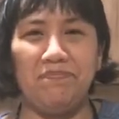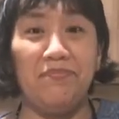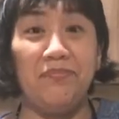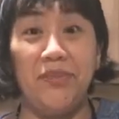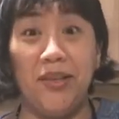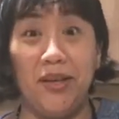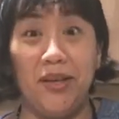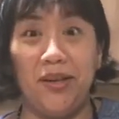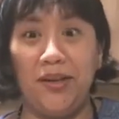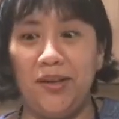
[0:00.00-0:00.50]

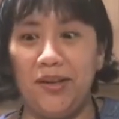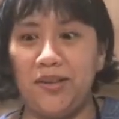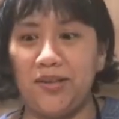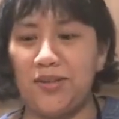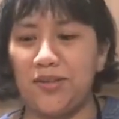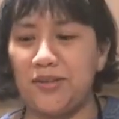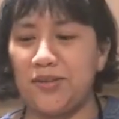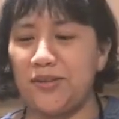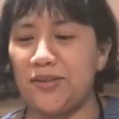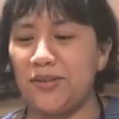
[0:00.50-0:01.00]

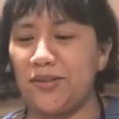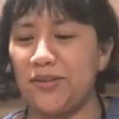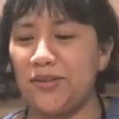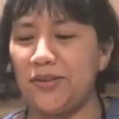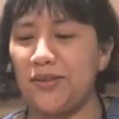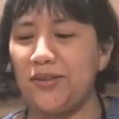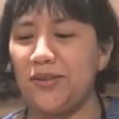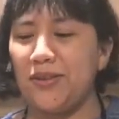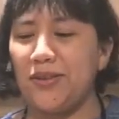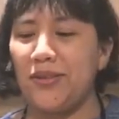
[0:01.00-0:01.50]
Delicious.
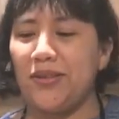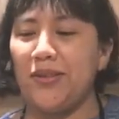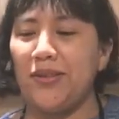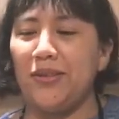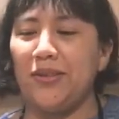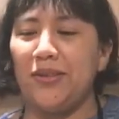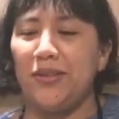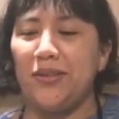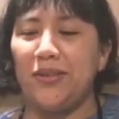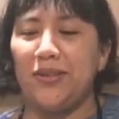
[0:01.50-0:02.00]

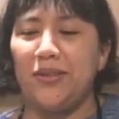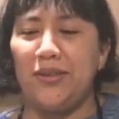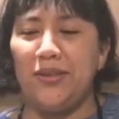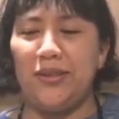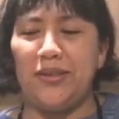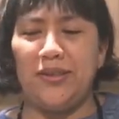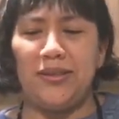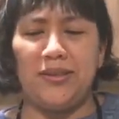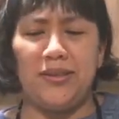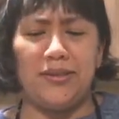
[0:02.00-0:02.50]

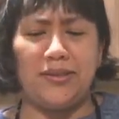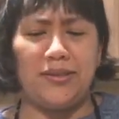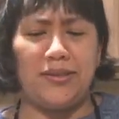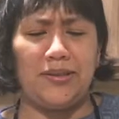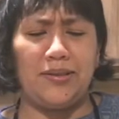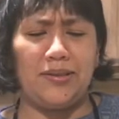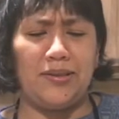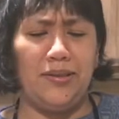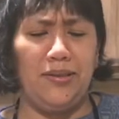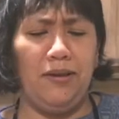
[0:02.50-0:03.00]
This
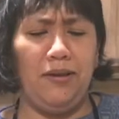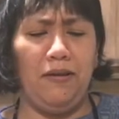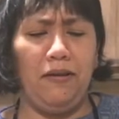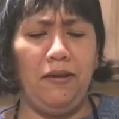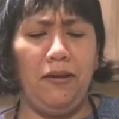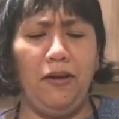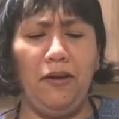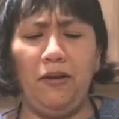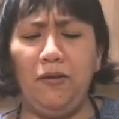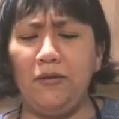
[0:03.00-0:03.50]
is
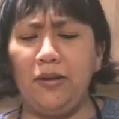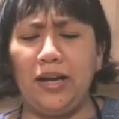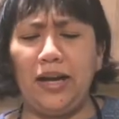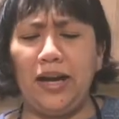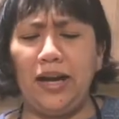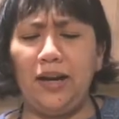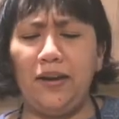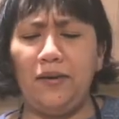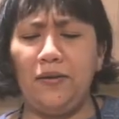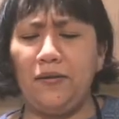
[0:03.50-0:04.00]
low
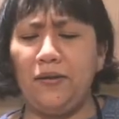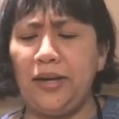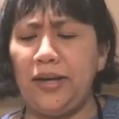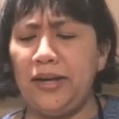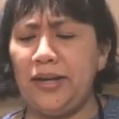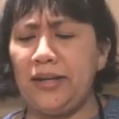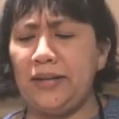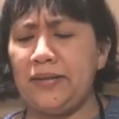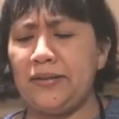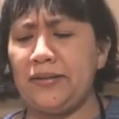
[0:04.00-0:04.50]

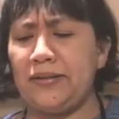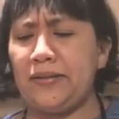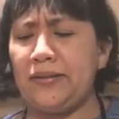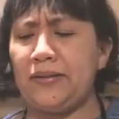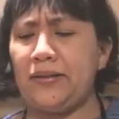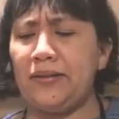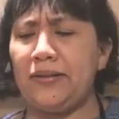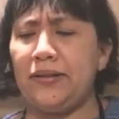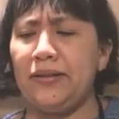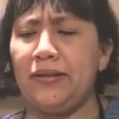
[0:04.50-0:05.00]
calories.
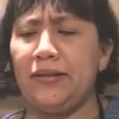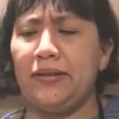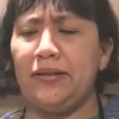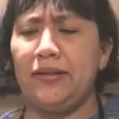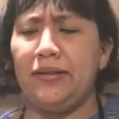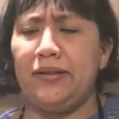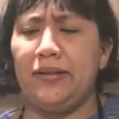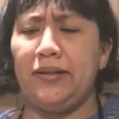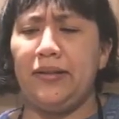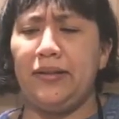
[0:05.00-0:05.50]

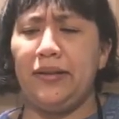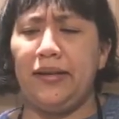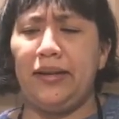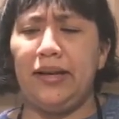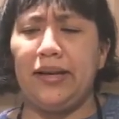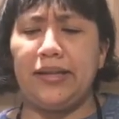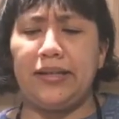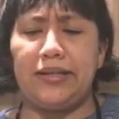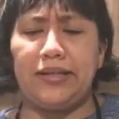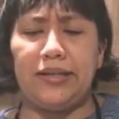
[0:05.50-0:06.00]

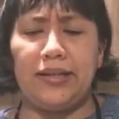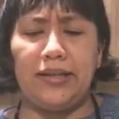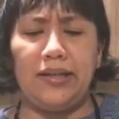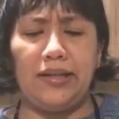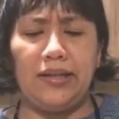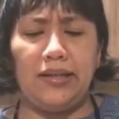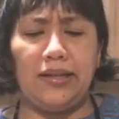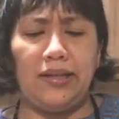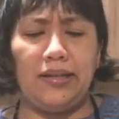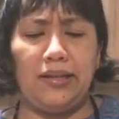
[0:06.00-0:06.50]

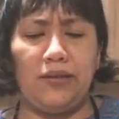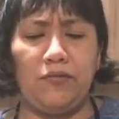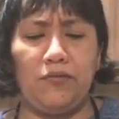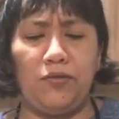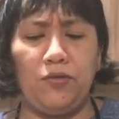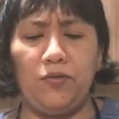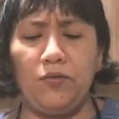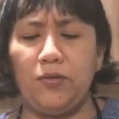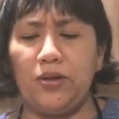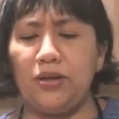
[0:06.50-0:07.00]
Excellent if
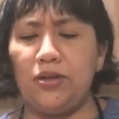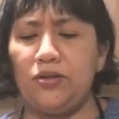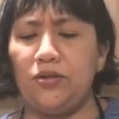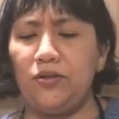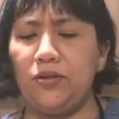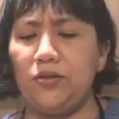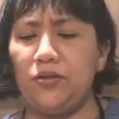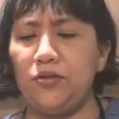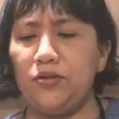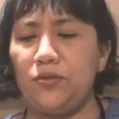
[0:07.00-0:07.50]
you want to
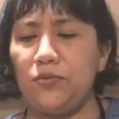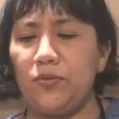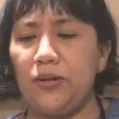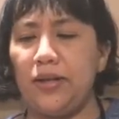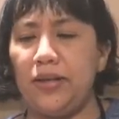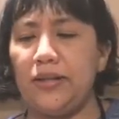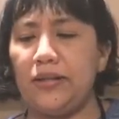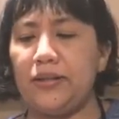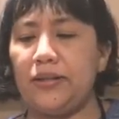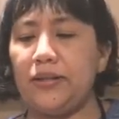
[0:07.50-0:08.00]
lose weight.